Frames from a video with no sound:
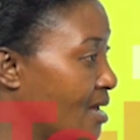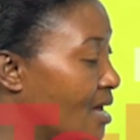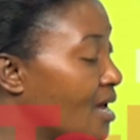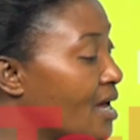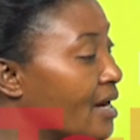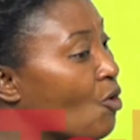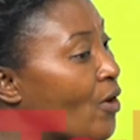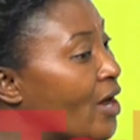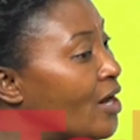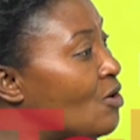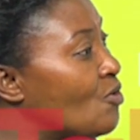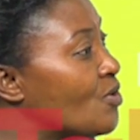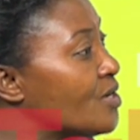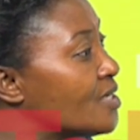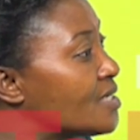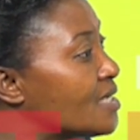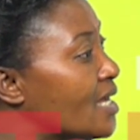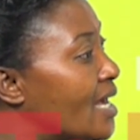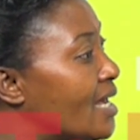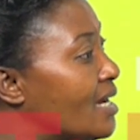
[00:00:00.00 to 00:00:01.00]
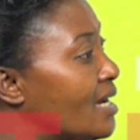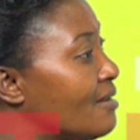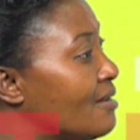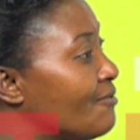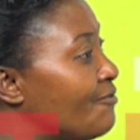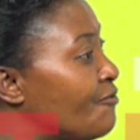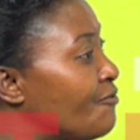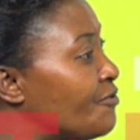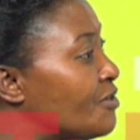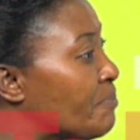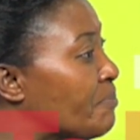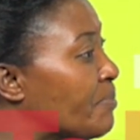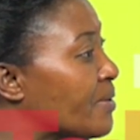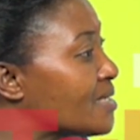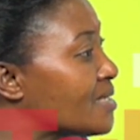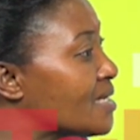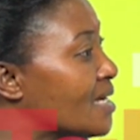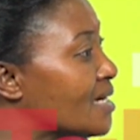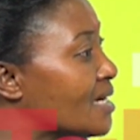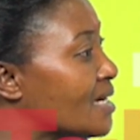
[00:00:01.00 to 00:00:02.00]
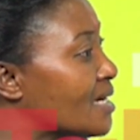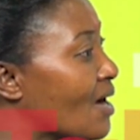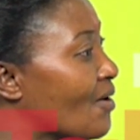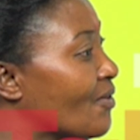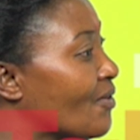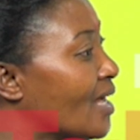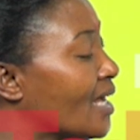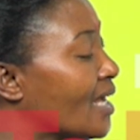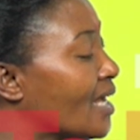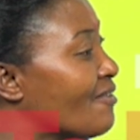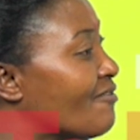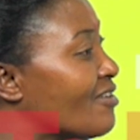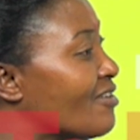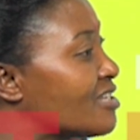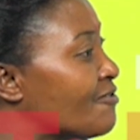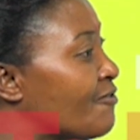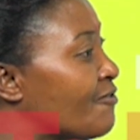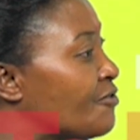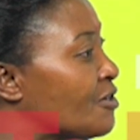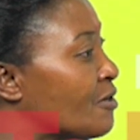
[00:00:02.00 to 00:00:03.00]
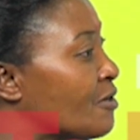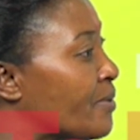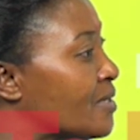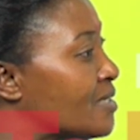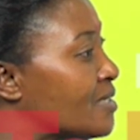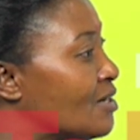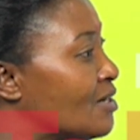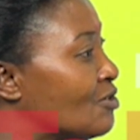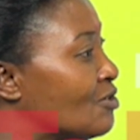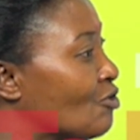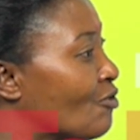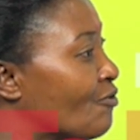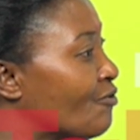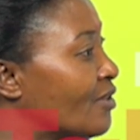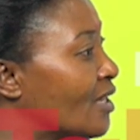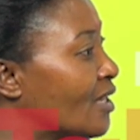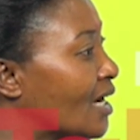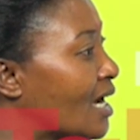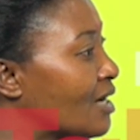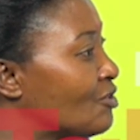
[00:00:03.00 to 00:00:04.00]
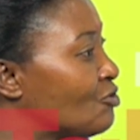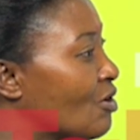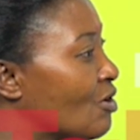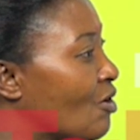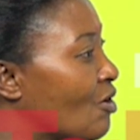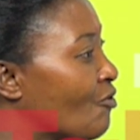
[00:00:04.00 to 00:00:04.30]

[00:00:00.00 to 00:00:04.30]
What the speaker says: Now, when we say the 50%, now they gave us 50% of the casual